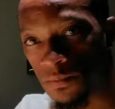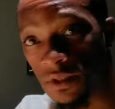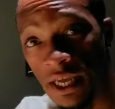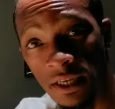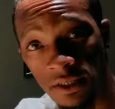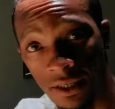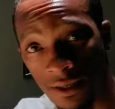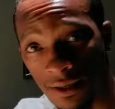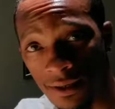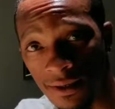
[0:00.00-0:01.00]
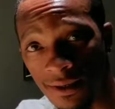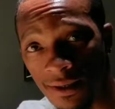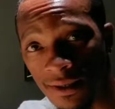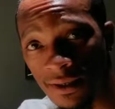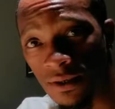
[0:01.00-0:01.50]
dancing,
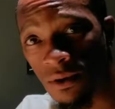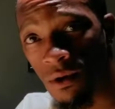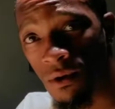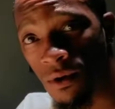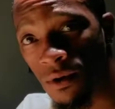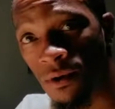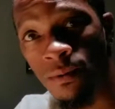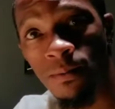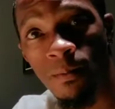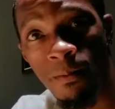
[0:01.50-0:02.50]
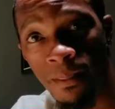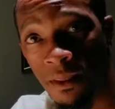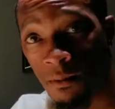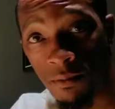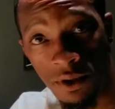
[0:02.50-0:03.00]
or
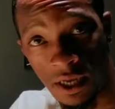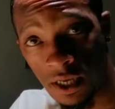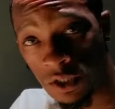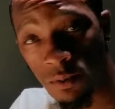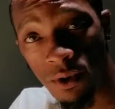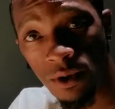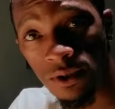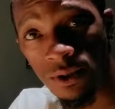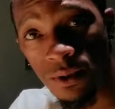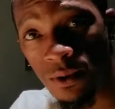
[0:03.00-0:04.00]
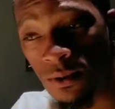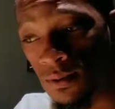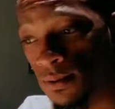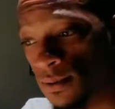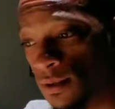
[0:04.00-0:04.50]
playing sports, or
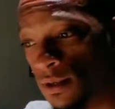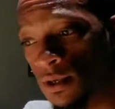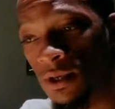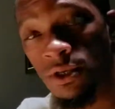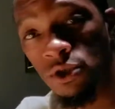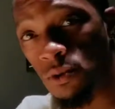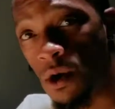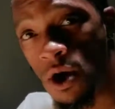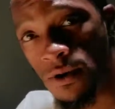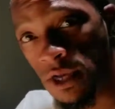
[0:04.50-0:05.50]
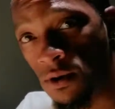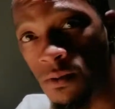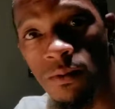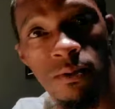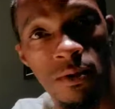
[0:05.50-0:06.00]

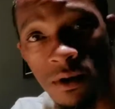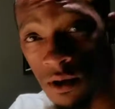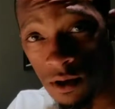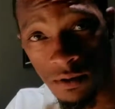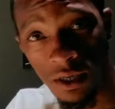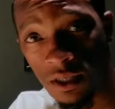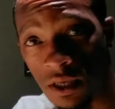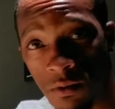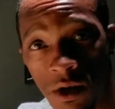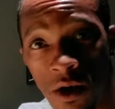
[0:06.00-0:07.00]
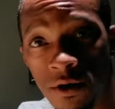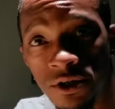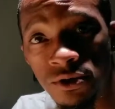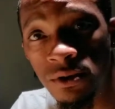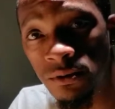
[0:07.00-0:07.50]
drawing, anything with
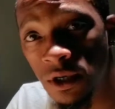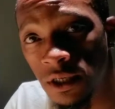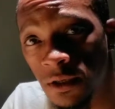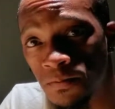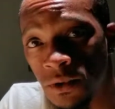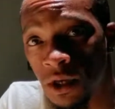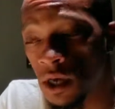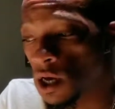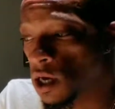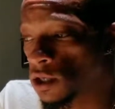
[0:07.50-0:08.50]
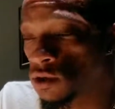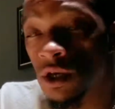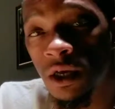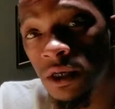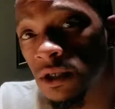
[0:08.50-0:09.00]
artistry, really. You
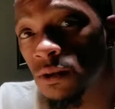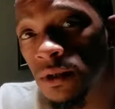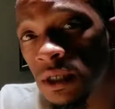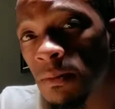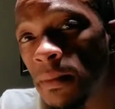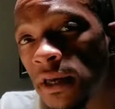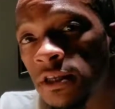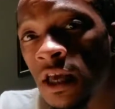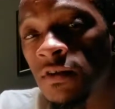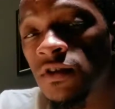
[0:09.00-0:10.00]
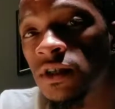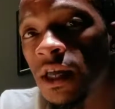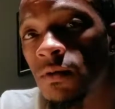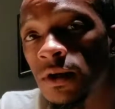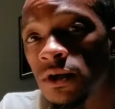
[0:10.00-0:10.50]
can get into a deep meditative
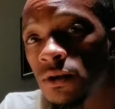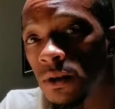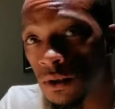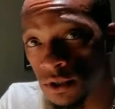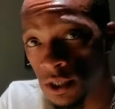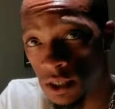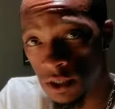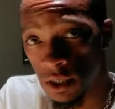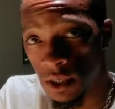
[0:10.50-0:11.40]
state when you do those things.